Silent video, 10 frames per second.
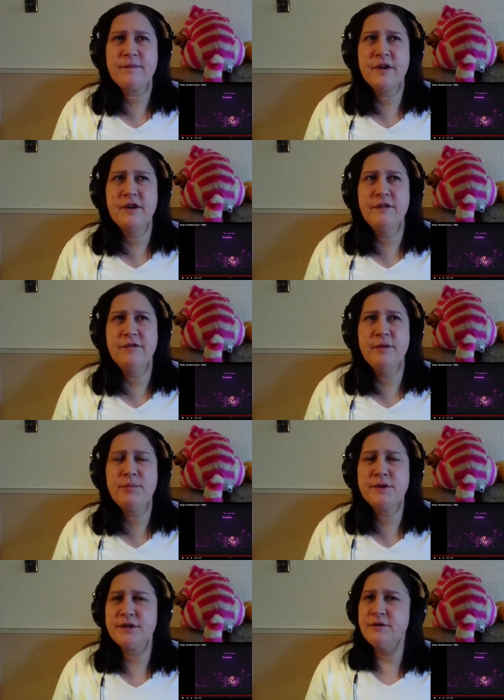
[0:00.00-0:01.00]
of uh,
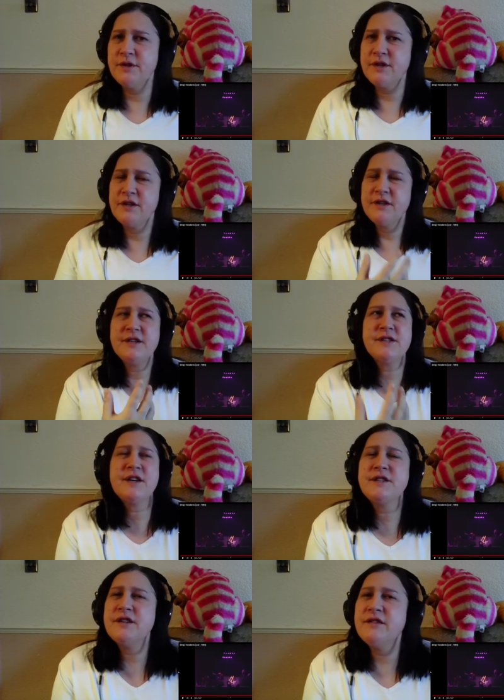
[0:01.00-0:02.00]
pursuing this
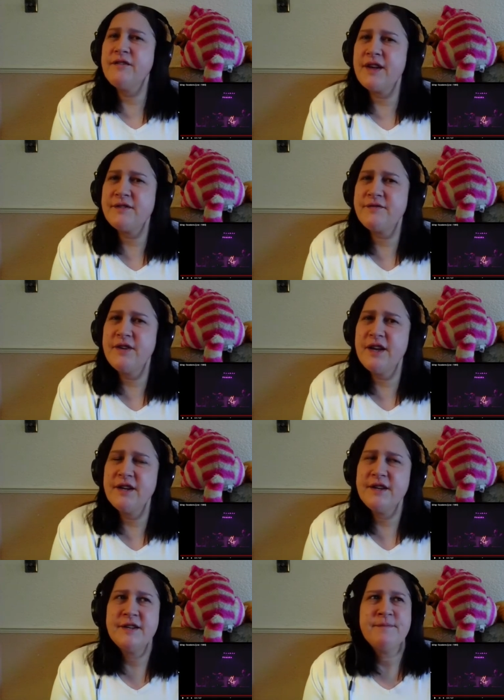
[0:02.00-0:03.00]
idea that there
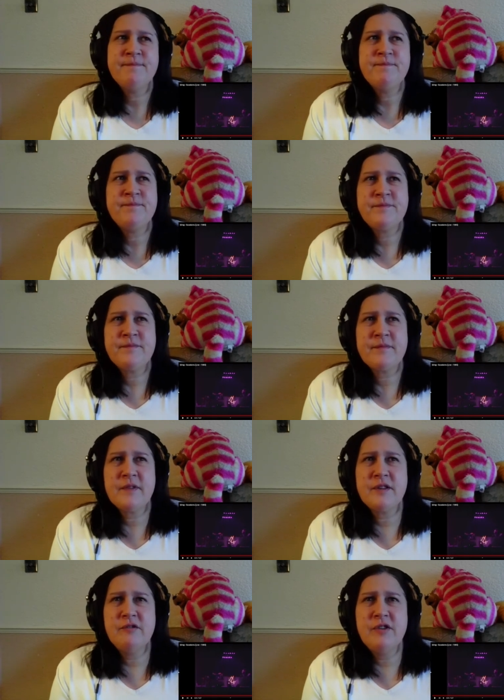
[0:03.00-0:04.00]

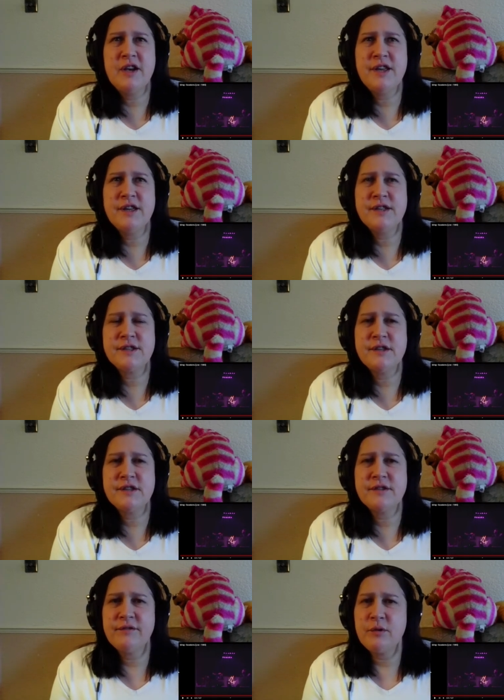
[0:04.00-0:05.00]
there really is uh,
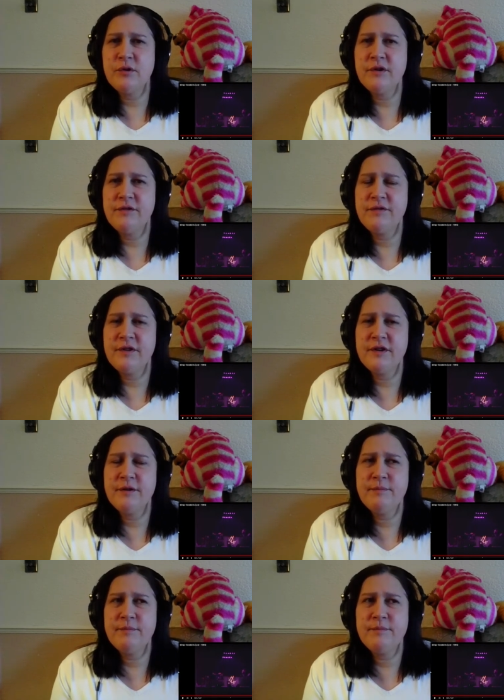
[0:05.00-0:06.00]
something worth um,
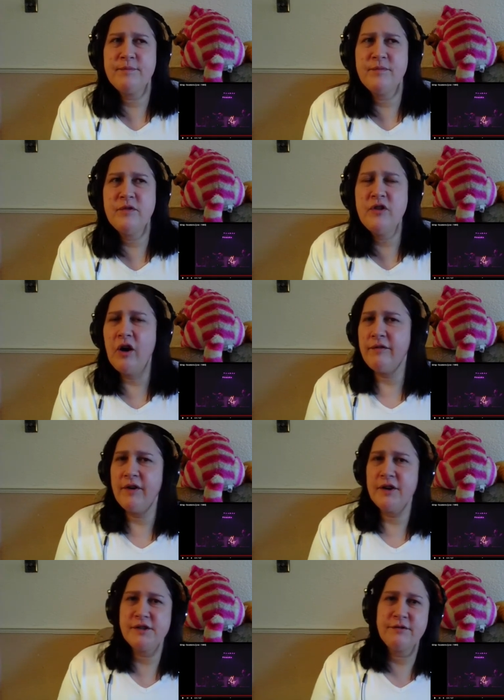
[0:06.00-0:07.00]
not
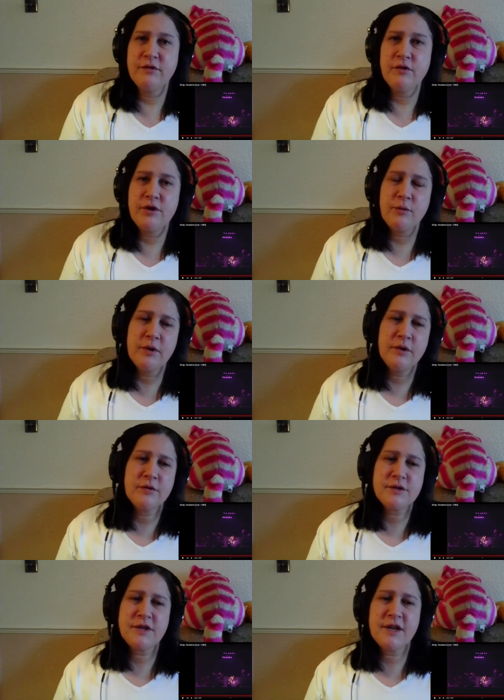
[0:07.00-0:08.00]
fighting for in the
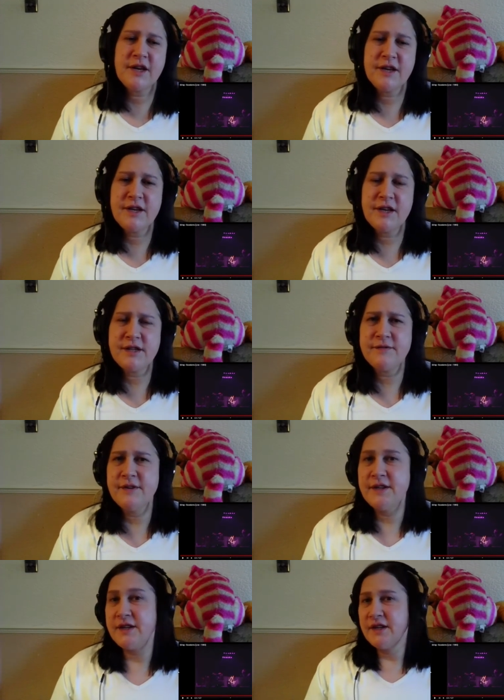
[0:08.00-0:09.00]
world, and that is
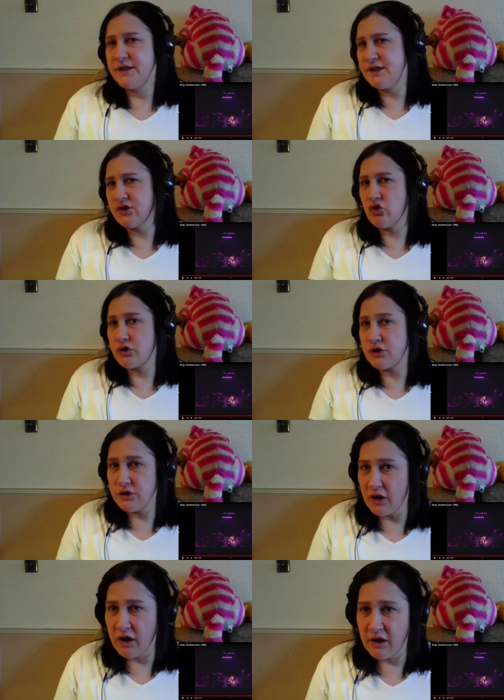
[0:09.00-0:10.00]
the destruction
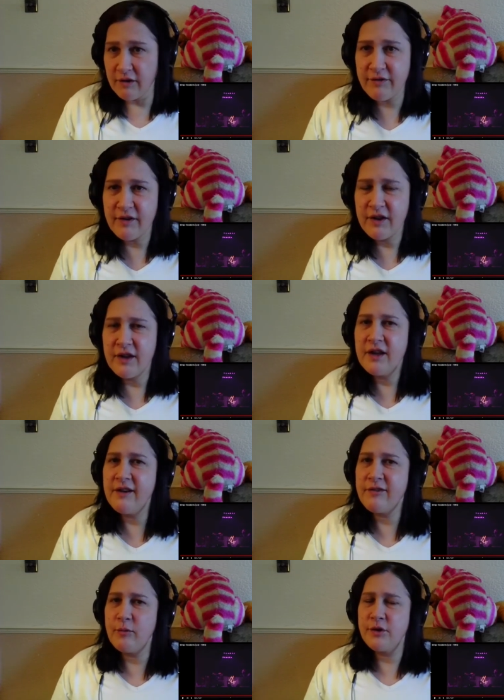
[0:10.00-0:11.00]
of
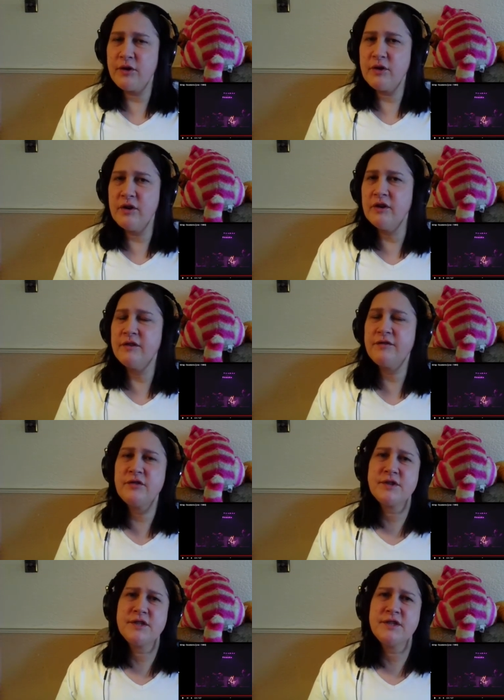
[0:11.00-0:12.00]
everyone you love, your
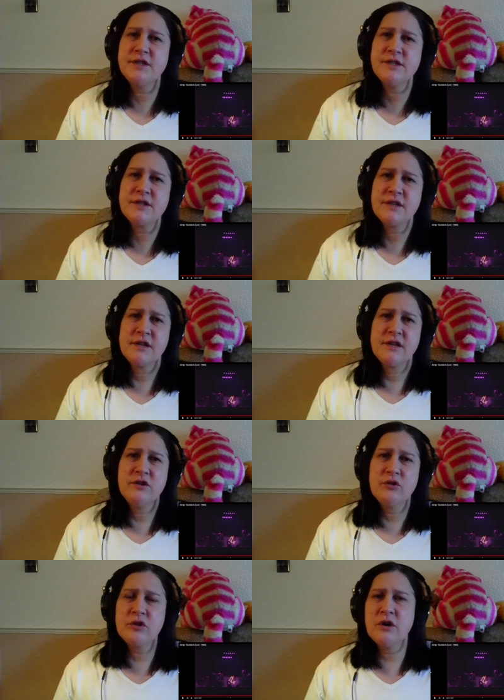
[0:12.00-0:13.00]
cities,
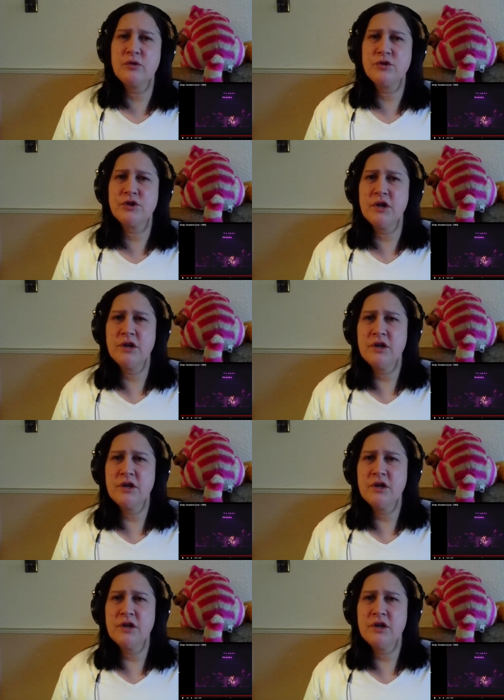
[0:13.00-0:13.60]
your culture,